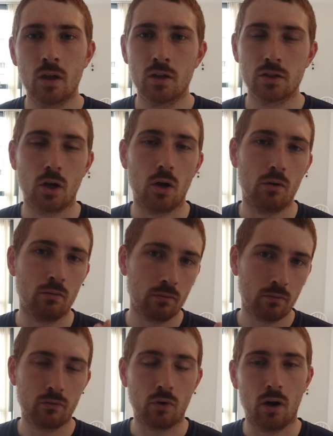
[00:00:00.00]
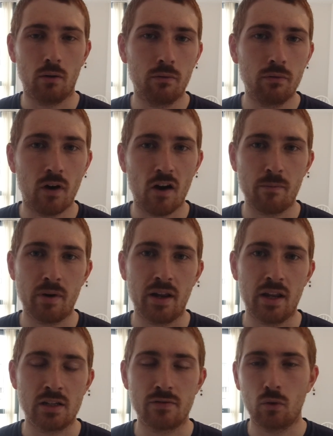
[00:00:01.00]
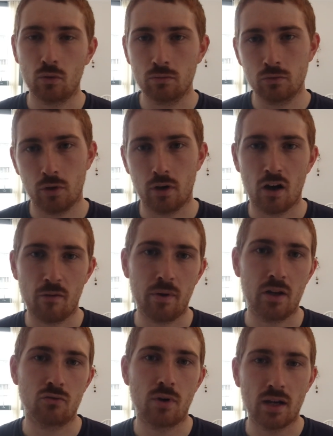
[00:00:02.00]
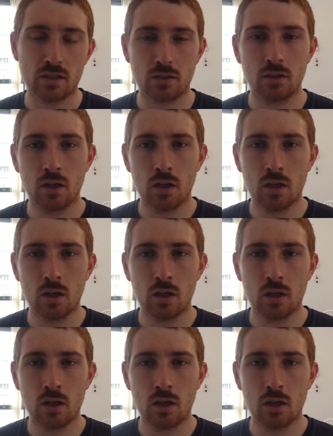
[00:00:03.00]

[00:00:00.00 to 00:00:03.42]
So for a five minute interval, two and a half minutes rest,